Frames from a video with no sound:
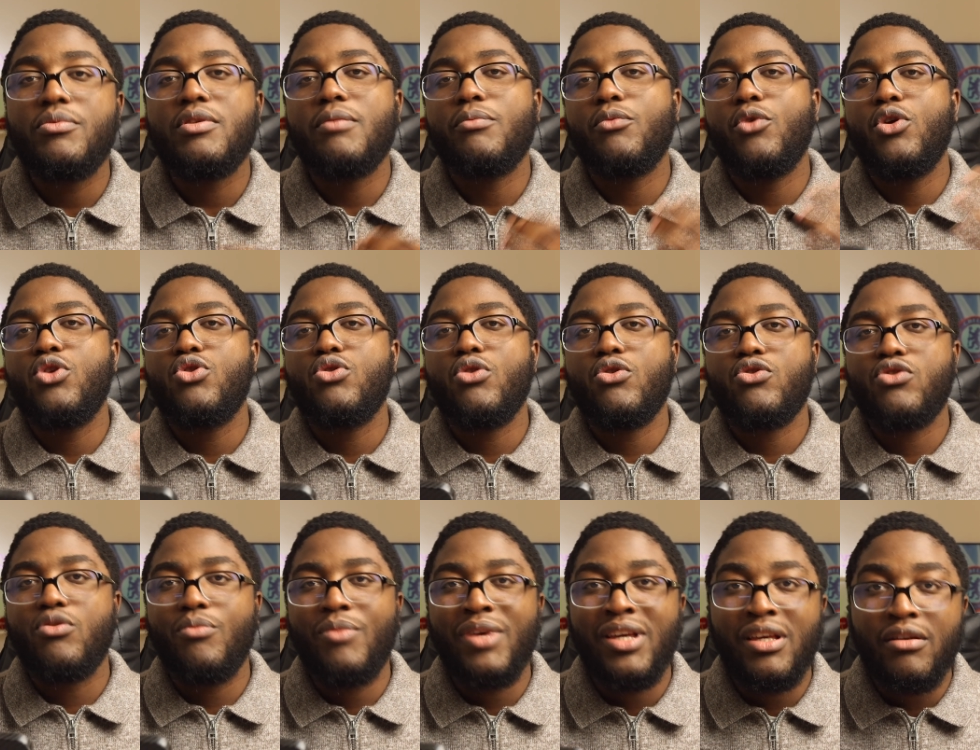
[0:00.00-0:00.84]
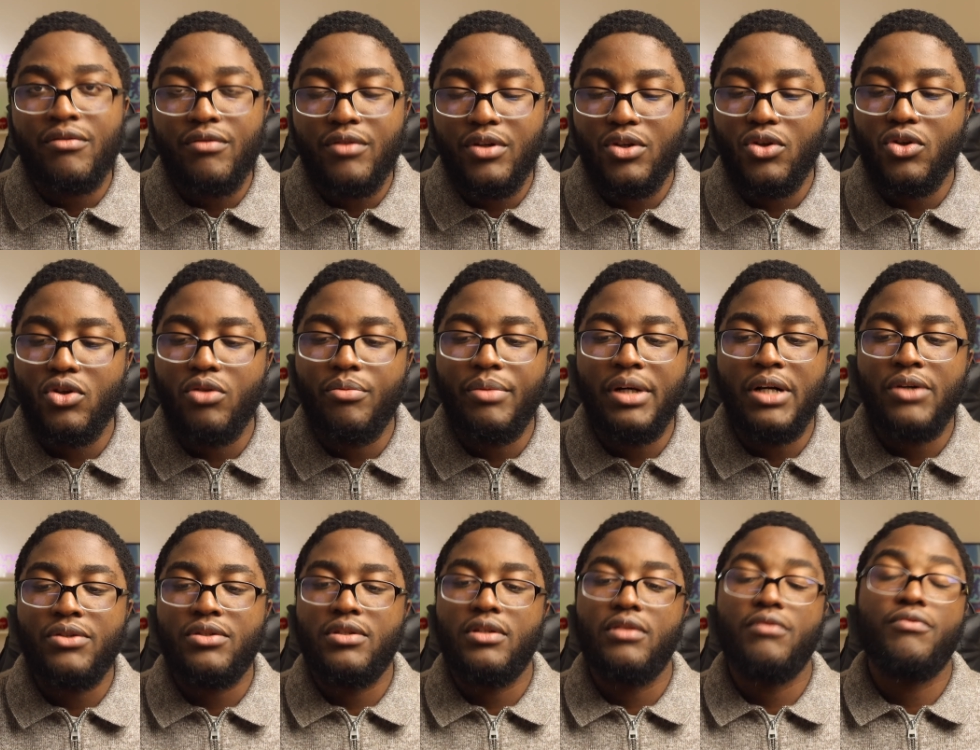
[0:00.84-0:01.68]
I'm going to also make a video
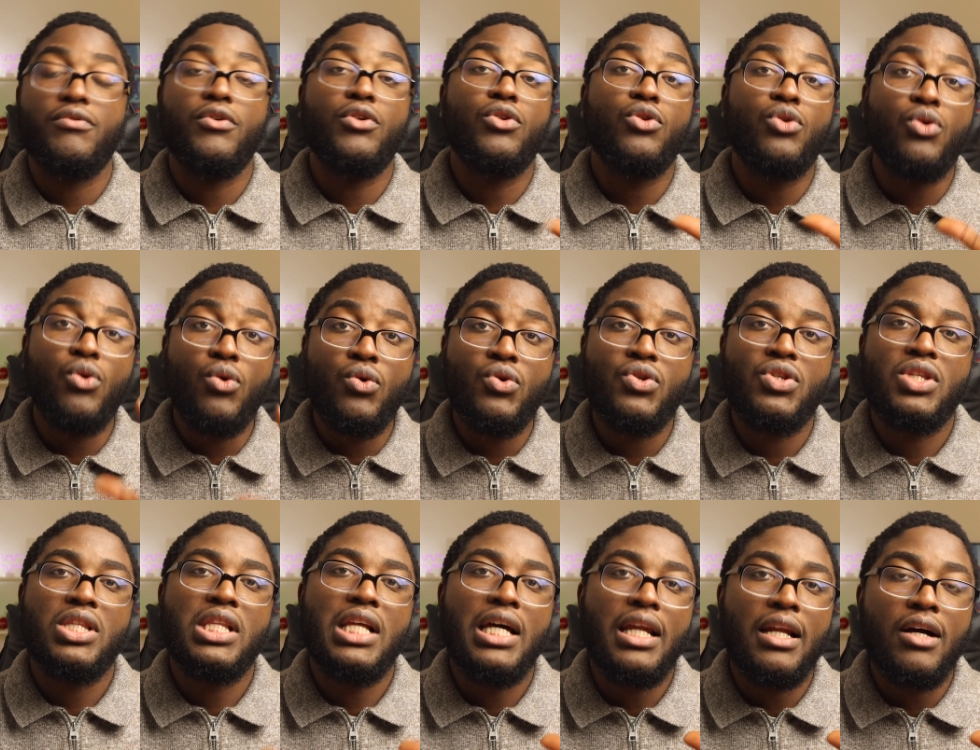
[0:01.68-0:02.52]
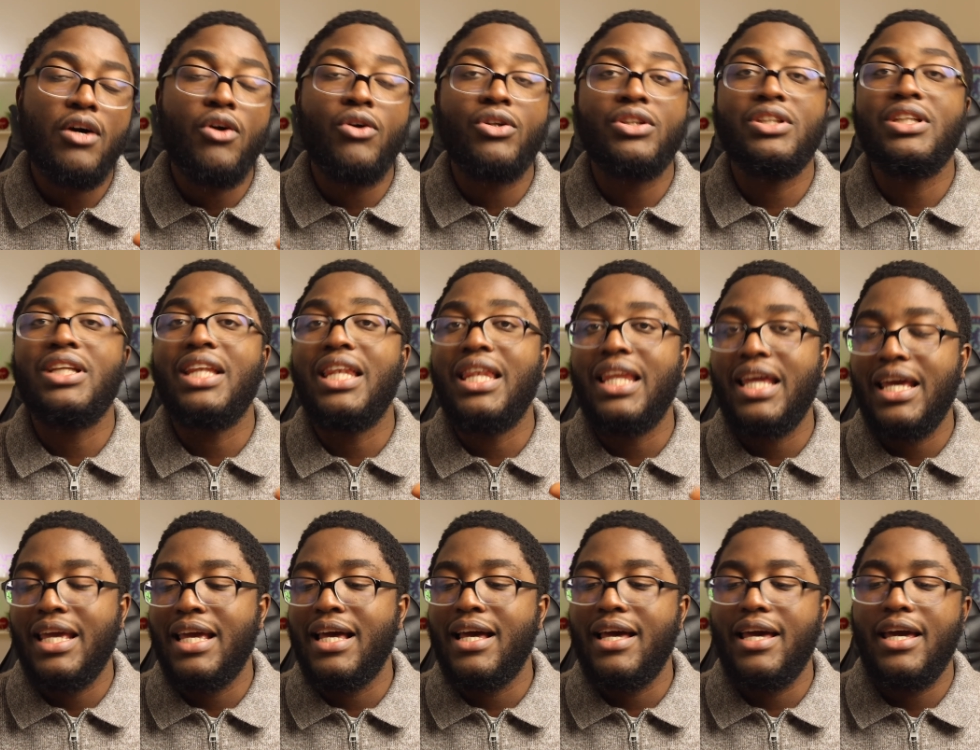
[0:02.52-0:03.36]
about it for those that are on the
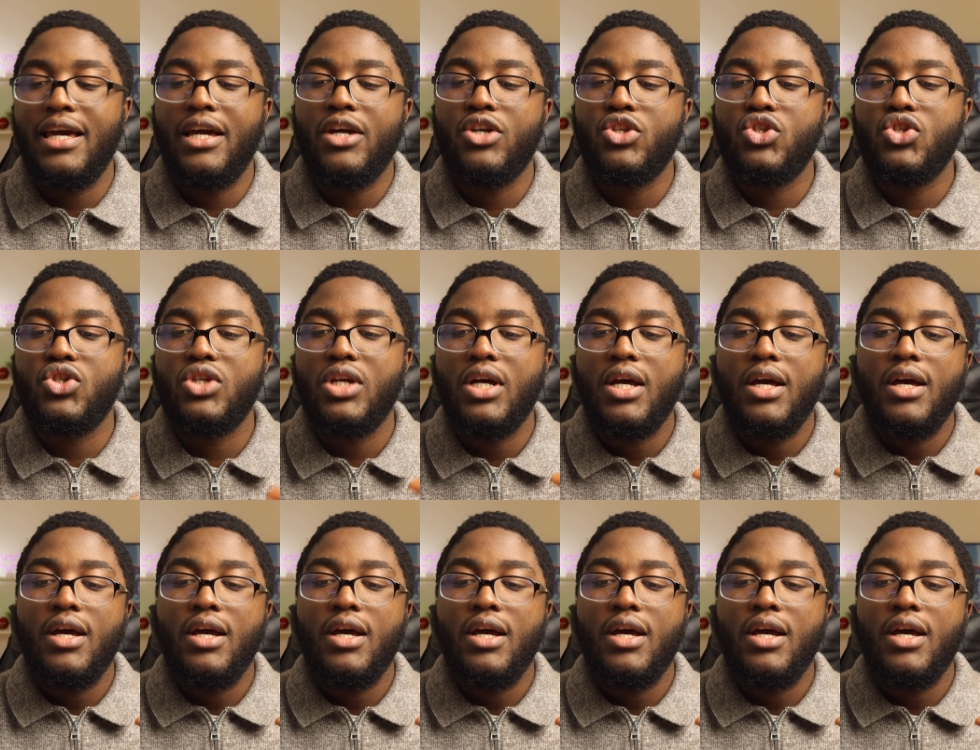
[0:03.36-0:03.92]
LayerEdge